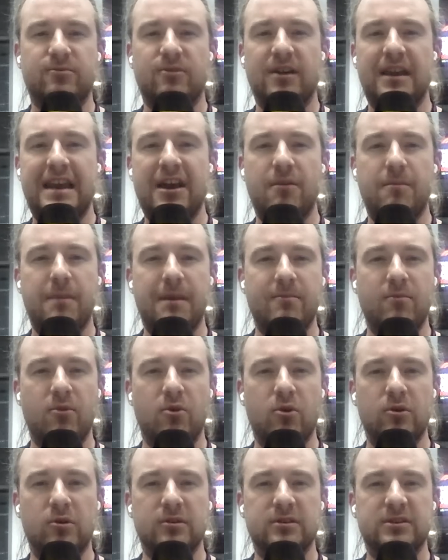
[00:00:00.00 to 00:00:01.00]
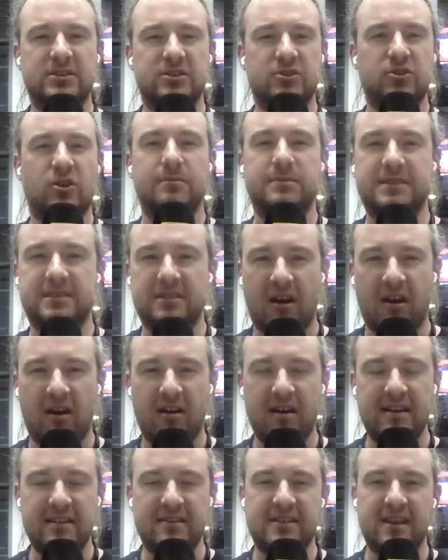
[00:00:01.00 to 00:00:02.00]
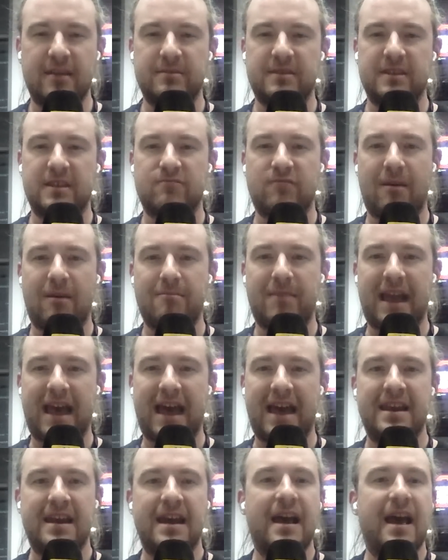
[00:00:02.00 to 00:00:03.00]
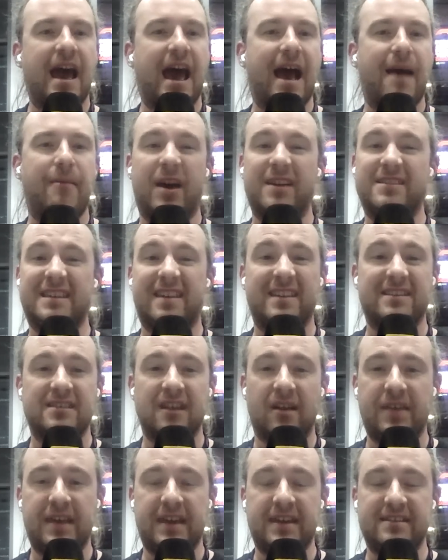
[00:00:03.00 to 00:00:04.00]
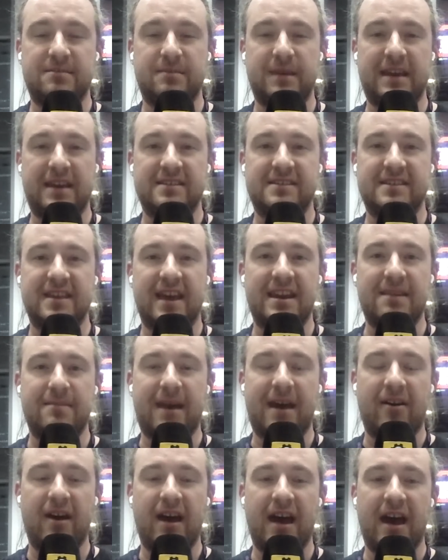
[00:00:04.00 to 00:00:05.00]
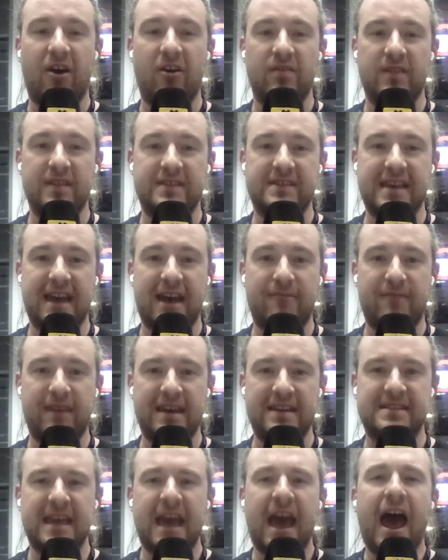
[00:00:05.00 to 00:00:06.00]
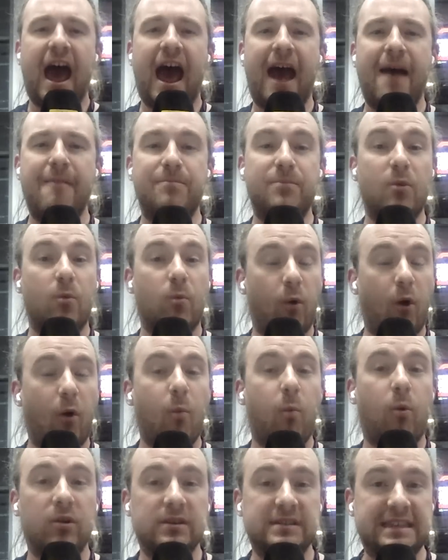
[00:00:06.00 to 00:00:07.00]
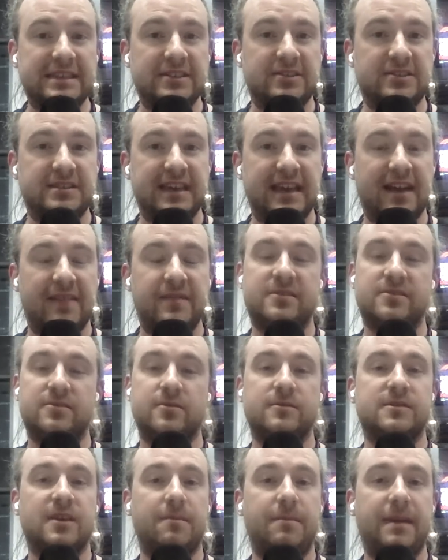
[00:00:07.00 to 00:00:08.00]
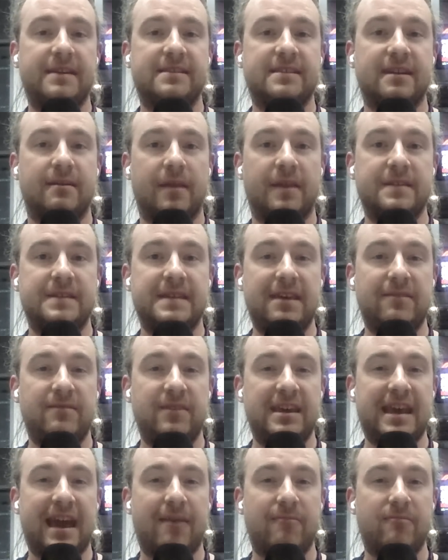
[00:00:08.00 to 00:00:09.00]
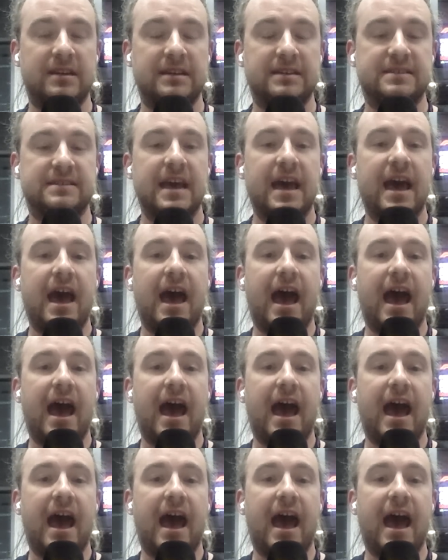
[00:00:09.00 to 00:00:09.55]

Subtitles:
were a little bit more stop-start in terms of the run plan, but I'd say that's nothing to be concerned about on the surface. What was interesting, and this is also picked up by the TV cameras,